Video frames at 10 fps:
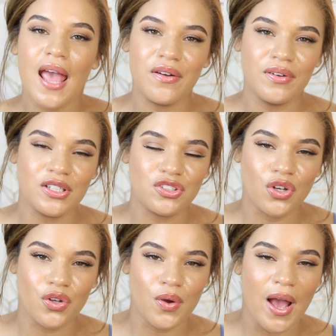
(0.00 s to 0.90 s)
and really
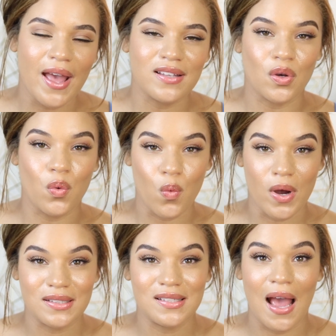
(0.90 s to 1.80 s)
show you guys
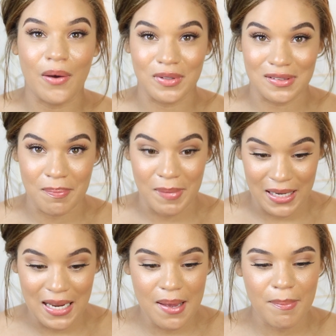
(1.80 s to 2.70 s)
what I was
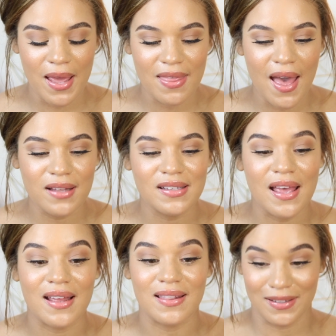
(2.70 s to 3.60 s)
meaning by that,
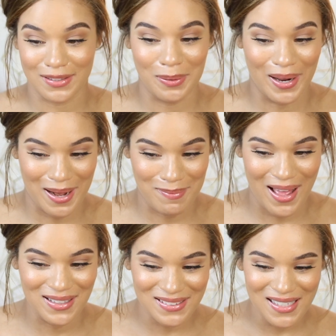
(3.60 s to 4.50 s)
and this is what I
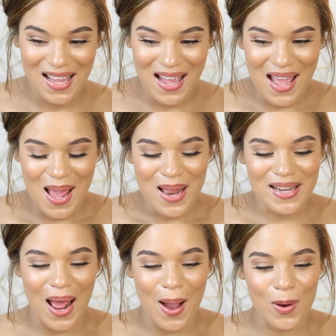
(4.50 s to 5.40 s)
meant.
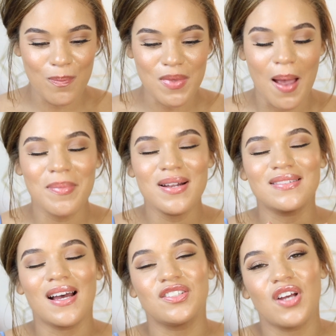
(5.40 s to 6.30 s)
Now, I'm going to
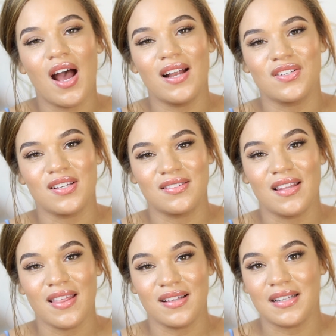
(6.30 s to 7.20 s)
touch on just
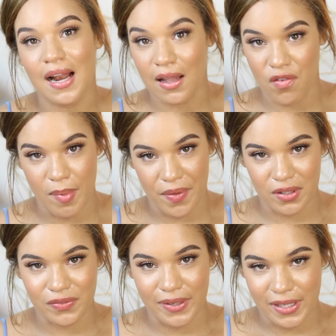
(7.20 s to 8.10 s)
the things that I love about
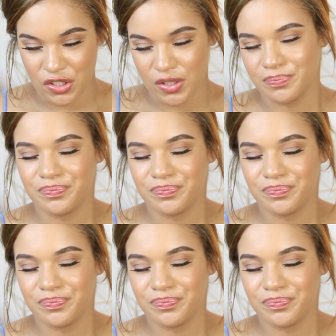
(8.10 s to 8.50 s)
this foundation,